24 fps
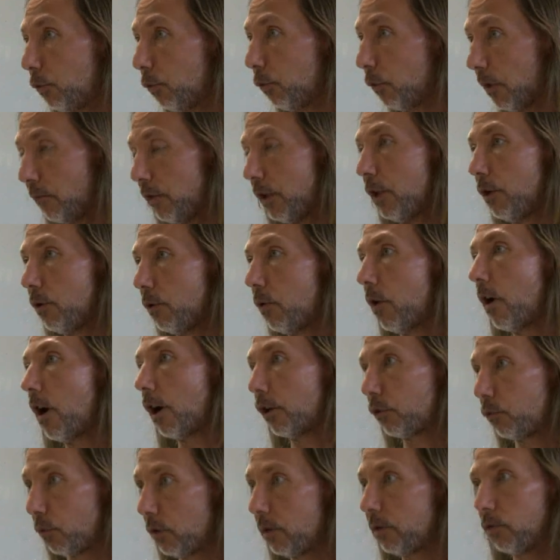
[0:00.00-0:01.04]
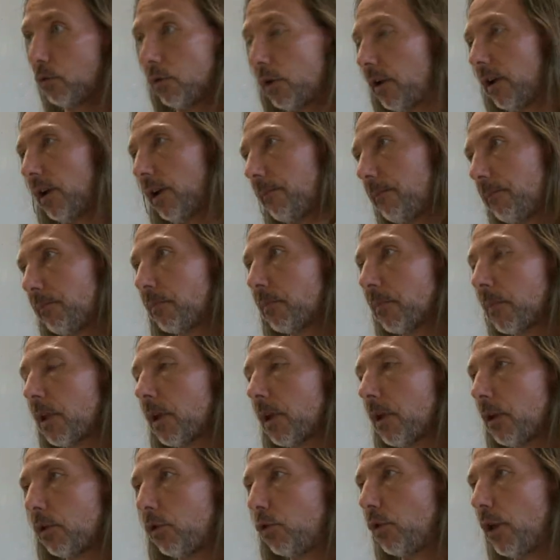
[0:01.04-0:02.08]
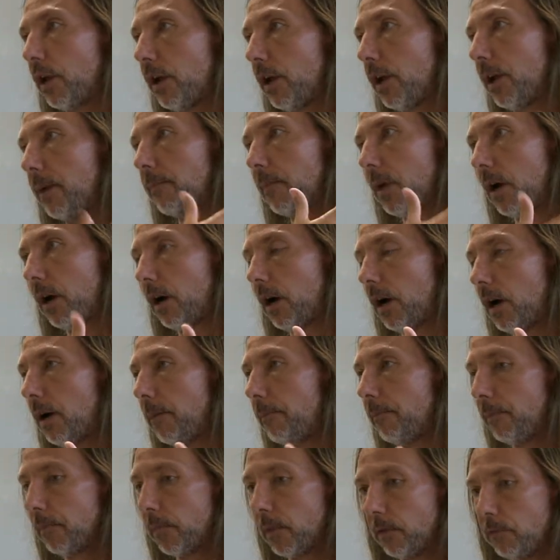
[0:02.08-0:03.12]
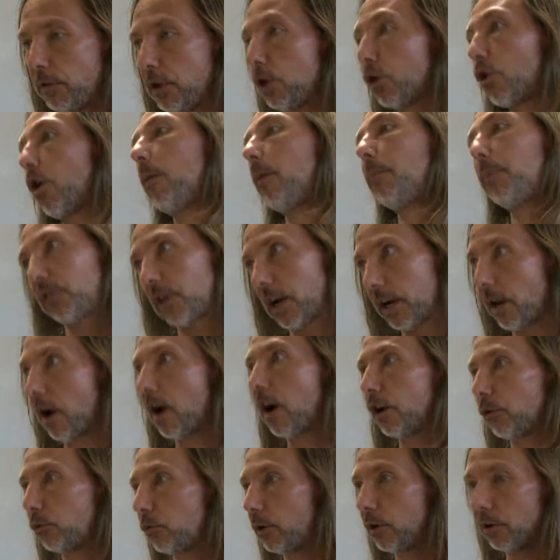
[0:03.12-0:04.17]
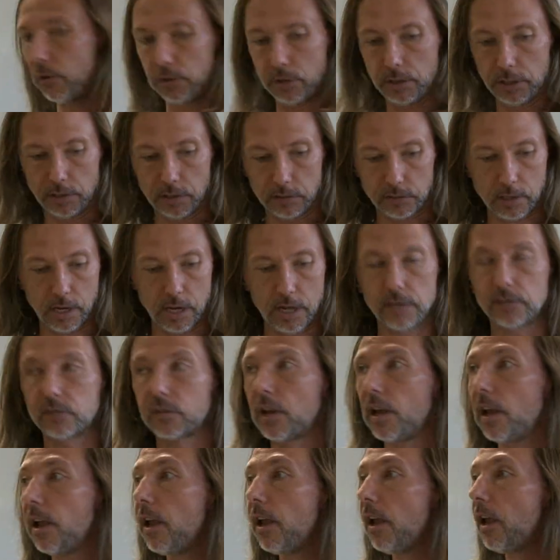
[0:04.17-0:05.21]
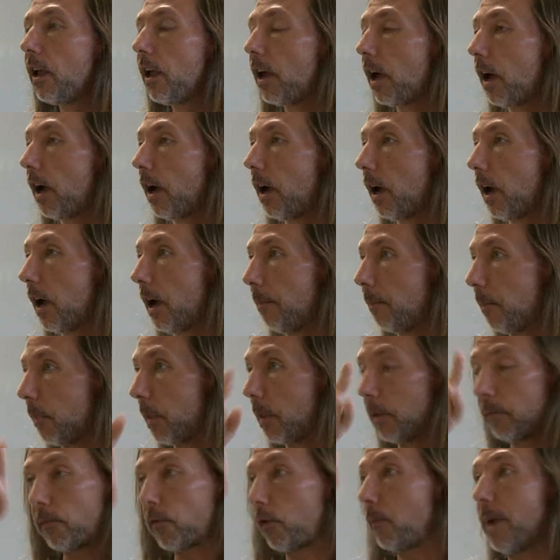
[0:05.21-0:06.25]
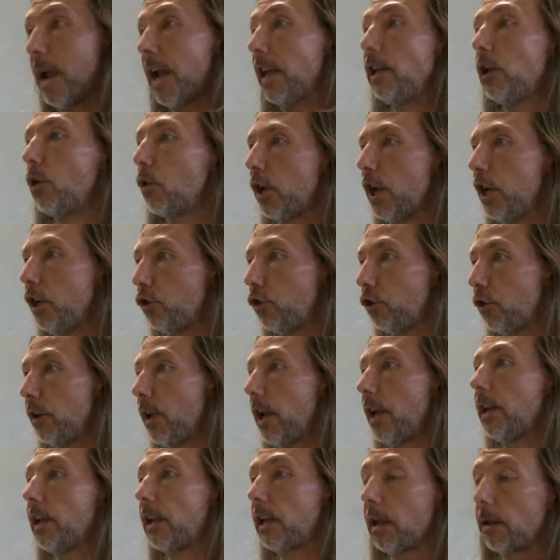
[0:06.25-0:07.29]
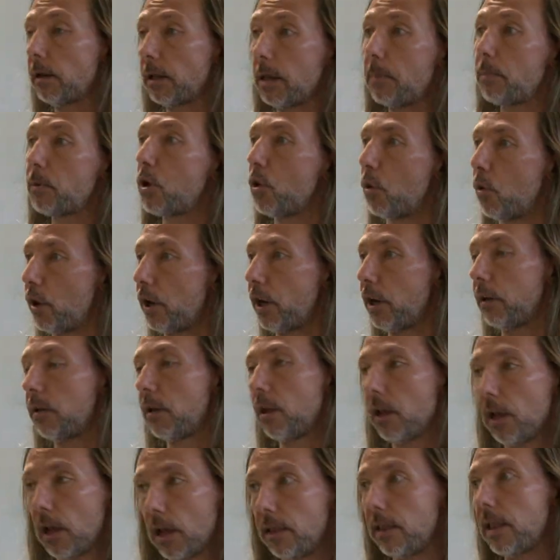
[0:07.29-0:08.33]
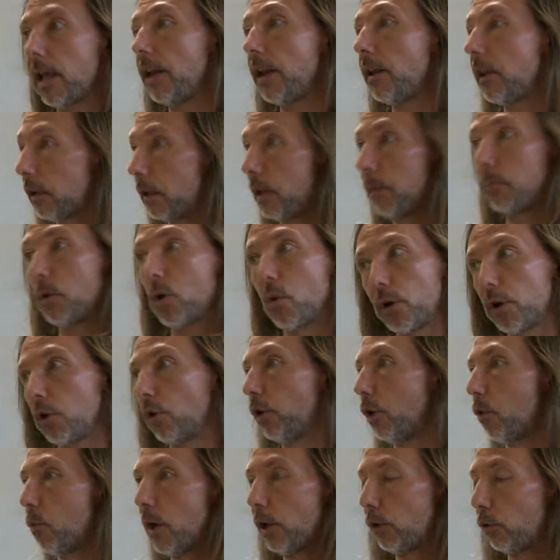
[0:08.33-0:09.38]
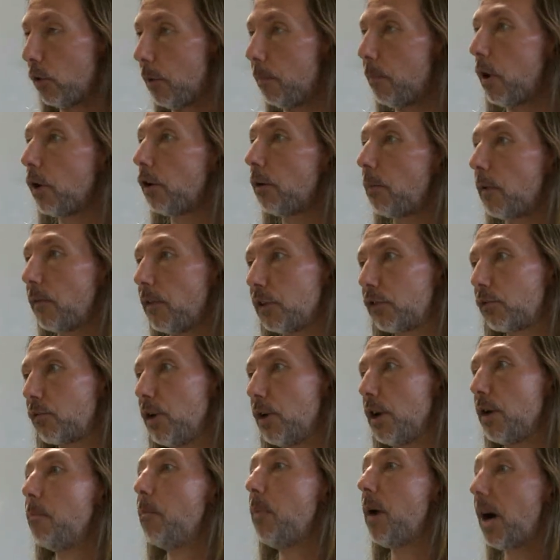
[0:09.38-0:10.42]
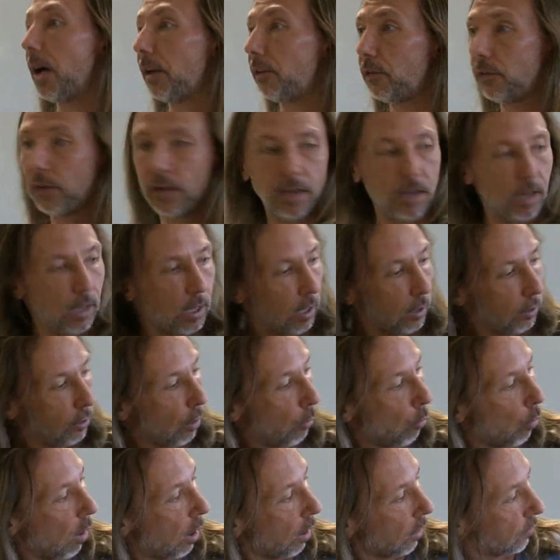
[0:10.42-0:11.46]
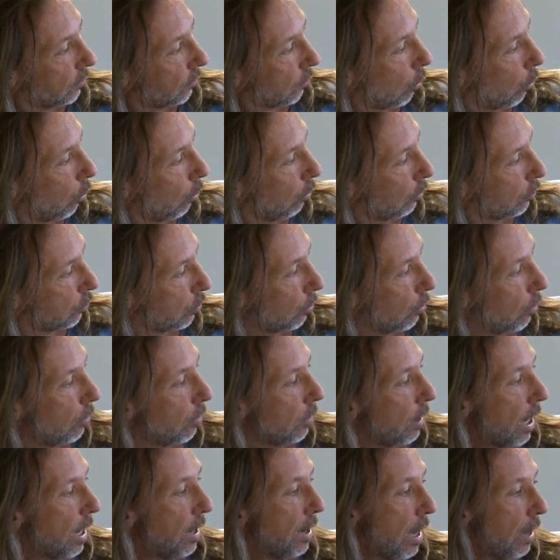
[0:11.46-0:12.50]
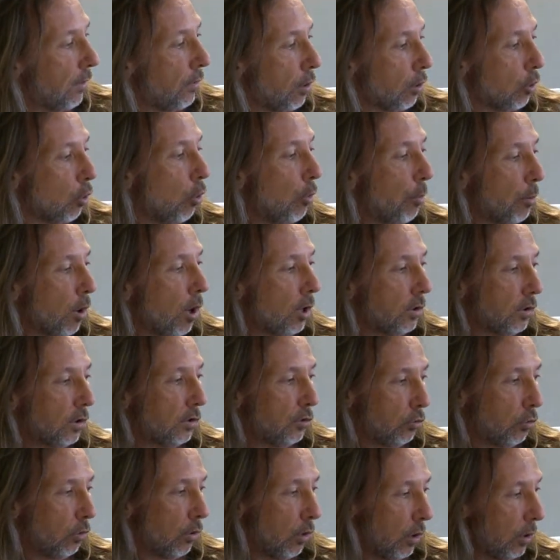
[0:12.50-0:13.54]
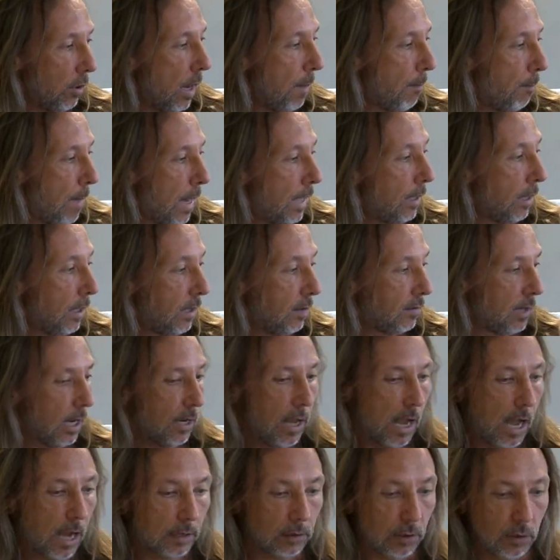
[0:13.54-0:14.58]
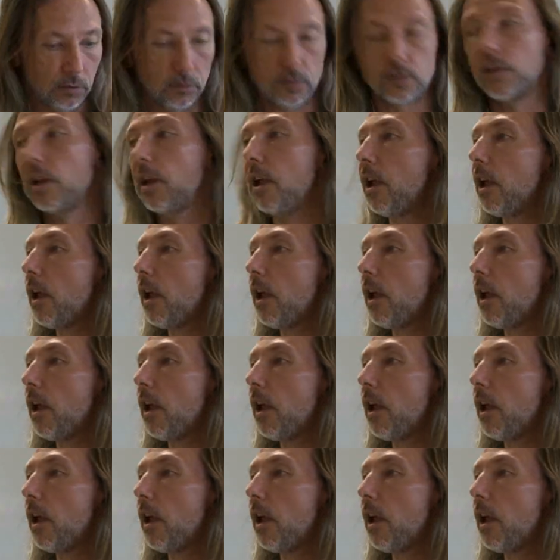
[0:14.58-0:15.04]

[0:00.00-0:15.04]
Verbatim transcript: to the video hardware, to the to the um, video composite hardware in, in this case, um, from any location, and it can keep going and then keep going all the way to the bottom of the screen. But there was also another coprocessor embedded inside Agnus